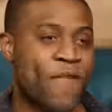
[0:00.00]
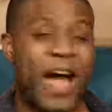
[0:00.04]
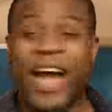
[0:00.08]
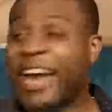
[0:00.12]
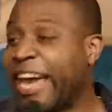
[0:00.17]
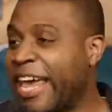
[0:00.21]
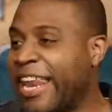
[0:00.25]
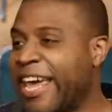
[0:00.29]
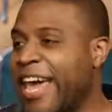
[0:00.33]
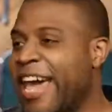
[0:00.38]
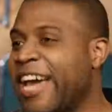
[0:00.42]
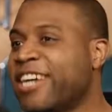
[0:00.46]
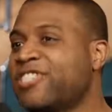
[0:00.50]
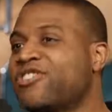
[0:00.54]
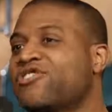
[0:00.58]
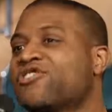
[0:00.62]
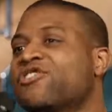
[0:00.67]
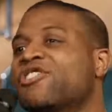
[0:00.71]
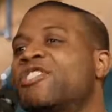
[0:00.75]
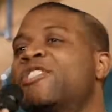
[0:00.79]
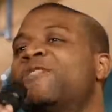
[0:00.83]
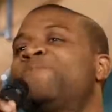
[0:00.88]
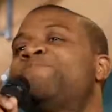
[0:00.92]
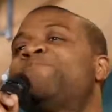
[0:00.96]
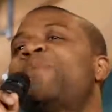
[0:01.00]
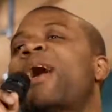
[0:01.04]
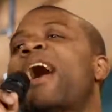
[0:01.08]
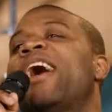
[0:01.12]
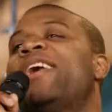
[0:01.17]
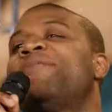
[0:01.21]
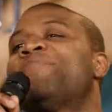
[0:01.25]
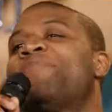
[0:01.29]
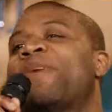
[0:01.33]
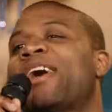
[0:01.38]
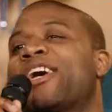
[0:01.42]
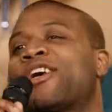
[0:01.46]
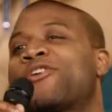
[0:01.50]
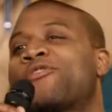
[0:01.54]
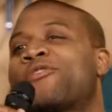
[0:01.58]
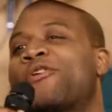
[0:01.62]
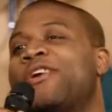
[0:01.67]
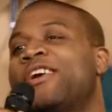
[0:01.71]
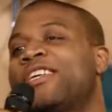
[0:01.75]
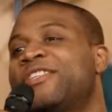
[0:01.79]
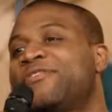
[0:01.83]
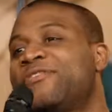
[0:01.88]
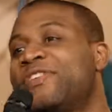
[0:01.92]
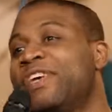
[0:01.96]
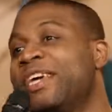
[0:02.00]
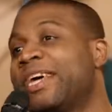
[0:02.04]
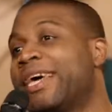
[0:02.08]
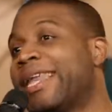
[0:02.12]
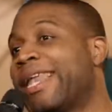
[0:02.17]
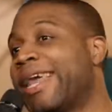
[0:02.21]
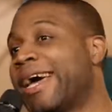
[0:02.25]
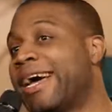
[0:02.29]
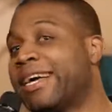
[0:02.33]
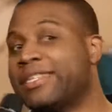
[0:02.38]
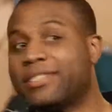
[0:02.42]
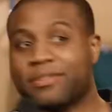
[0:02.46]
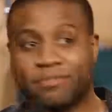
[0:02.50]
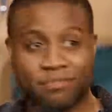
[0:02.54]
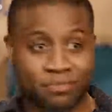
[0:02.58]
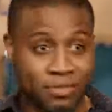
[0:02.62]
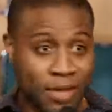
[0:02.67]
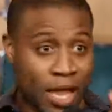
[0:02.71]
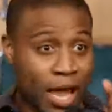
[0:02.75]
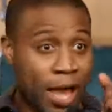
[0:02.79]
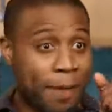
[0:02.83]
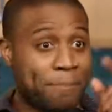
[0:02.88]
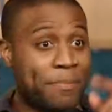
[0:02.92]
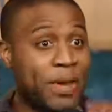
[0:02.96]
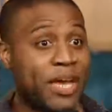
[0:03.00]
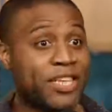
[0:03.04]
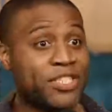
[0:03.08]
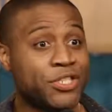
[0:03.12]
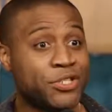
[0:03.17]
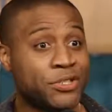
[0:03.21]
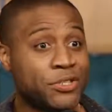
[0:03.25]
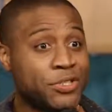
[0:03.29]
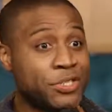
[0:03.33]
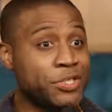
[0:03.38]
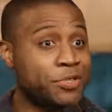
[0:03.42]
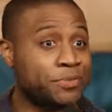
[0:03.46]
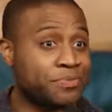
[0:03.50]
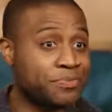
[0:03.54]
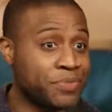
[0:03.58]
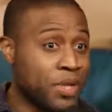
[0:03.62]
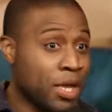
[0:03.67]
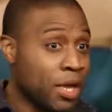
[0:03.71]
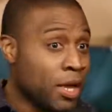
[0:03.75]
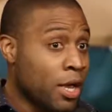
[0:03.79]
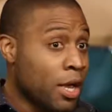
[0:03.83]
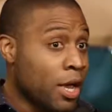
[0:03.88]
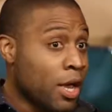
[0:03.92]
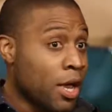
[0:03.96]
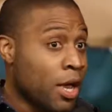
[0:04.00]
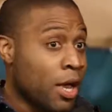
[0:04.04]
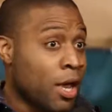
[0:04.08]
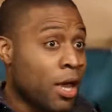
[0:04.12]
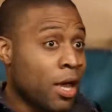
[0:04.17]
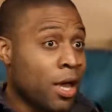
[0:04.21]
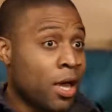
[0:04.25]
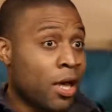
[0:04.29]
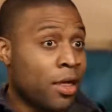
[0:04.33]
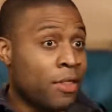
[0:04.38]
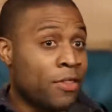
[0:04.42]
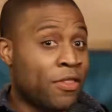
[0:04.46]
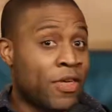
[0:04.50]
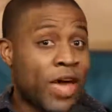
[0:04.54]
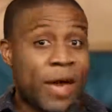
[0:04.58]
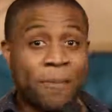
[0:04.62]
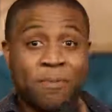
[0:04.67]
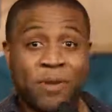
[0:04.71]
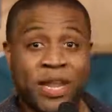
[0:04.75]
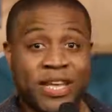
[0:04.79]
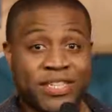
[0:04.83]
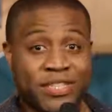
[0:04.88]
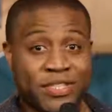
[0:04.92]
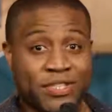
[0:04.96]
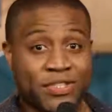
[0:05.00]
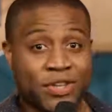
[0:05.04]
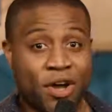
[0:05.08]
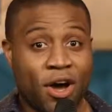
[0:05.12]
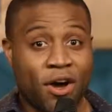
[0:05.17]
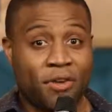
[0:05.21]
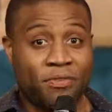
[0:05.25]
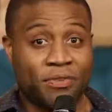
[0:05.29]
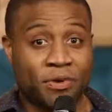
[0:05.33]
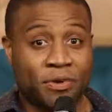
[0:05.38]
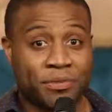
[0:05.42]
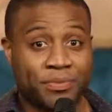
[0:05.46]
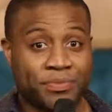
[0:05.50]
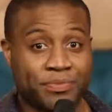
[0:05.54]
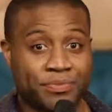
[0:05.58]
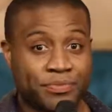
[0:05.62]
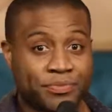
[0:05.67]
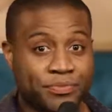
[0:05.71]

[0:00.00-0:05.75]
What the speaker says: I got an extra spot in my CrossFit class. I bet you do. That place is awful.